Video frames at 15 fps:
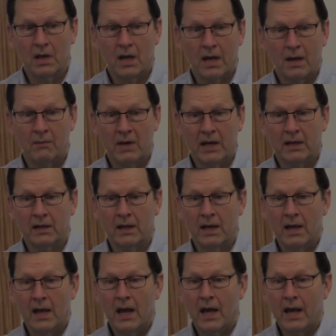Amen?
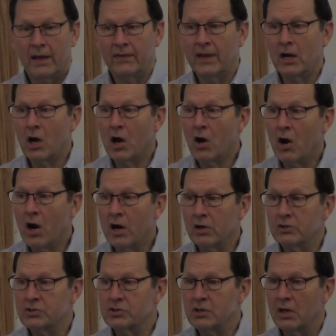and then our
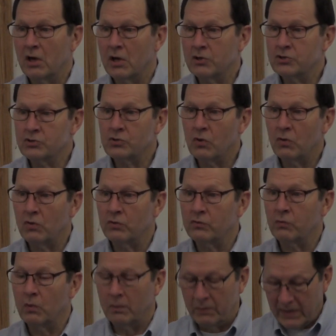hearts and our souls
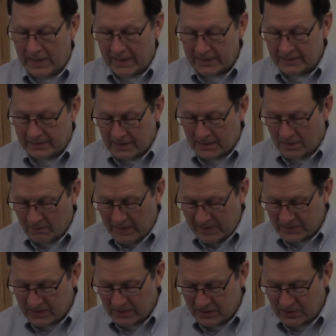will be into the
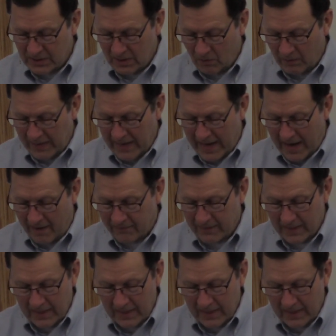message that we have